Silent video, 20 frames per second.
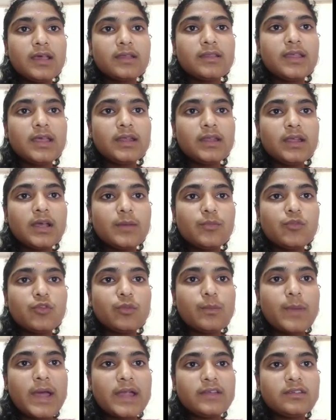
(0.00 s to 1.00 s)
Then comes
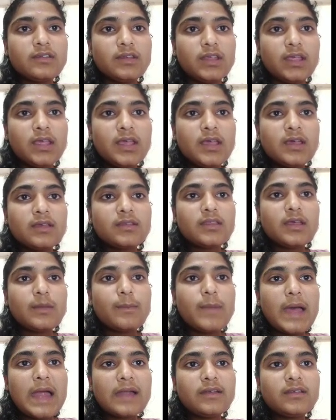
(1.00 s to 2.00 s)
battery. The
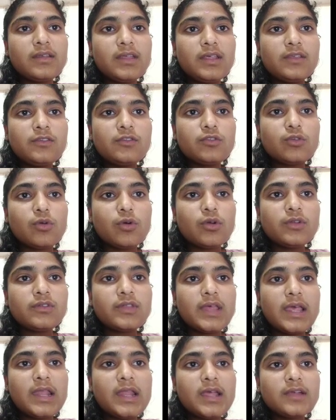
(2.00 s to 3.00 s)
battery
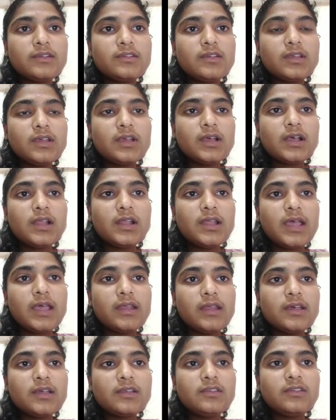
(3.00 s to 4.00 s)
stores electrical
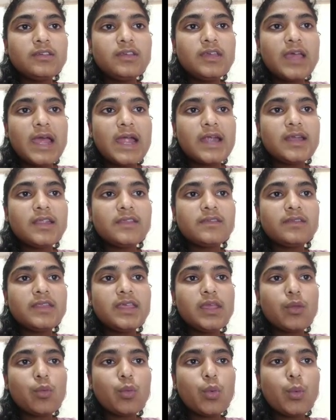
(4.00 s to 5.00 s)
energy and is
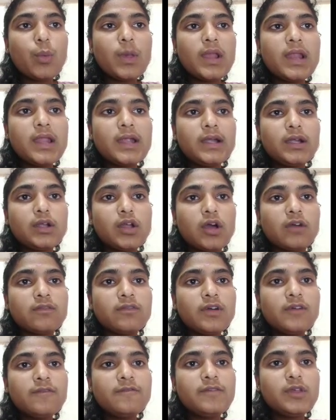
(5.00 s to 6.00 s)
equivalent of
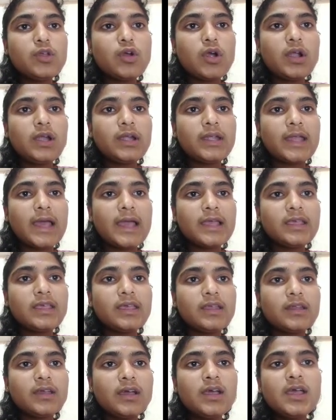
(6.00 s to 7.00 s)
a fuel tank
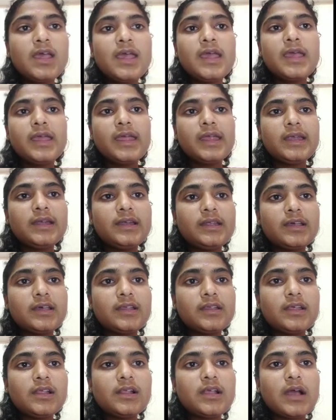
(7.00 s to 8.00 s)
in a
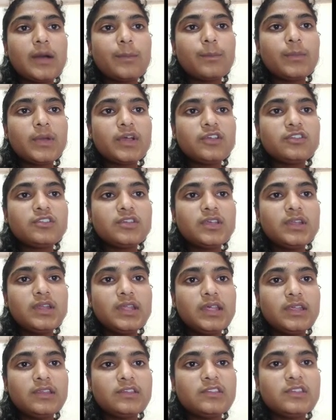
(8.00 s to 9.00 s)
internal combustion
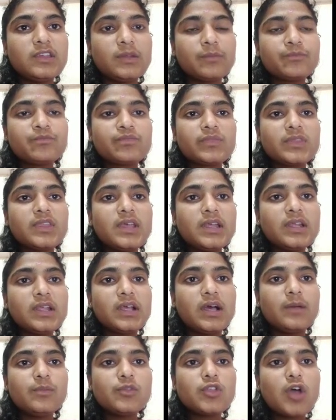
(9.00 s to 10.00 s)
engine. Then
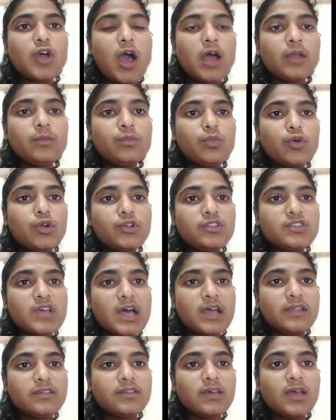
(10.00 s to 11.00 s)
comes onboard
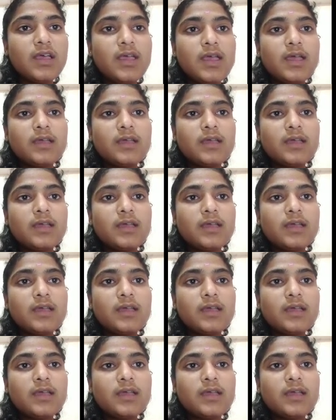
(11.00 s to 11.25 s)
charger.